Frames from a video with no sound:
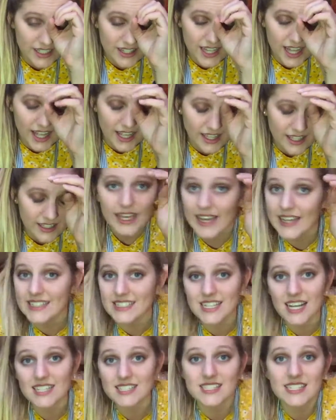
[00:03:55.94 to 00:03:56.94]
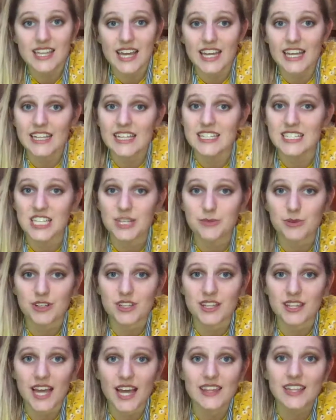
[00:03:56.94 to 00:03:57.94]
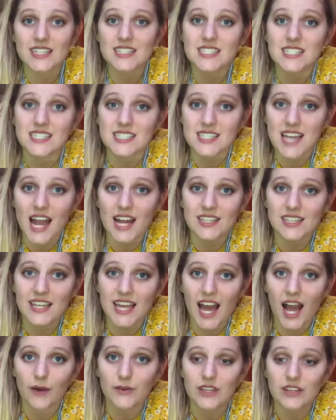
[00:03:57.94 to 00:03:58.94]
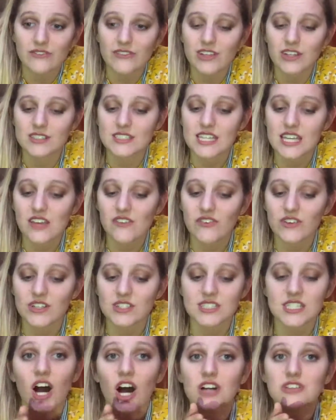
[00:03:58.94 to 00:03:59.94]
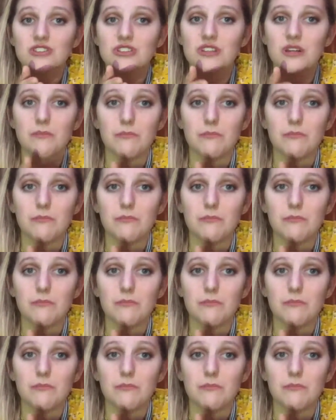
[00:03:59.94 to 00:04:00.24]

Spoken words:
Like, it doesn't get any deeper than that. That's exactly how he feels. He feels under the